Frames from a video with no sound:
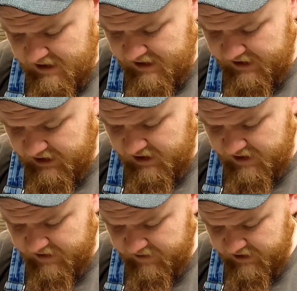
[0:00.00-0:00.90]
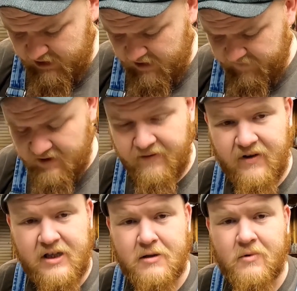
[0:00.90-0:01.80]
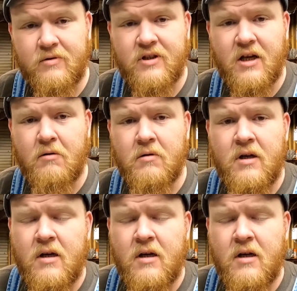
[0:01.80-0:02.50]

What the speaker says: it's not very feasible. So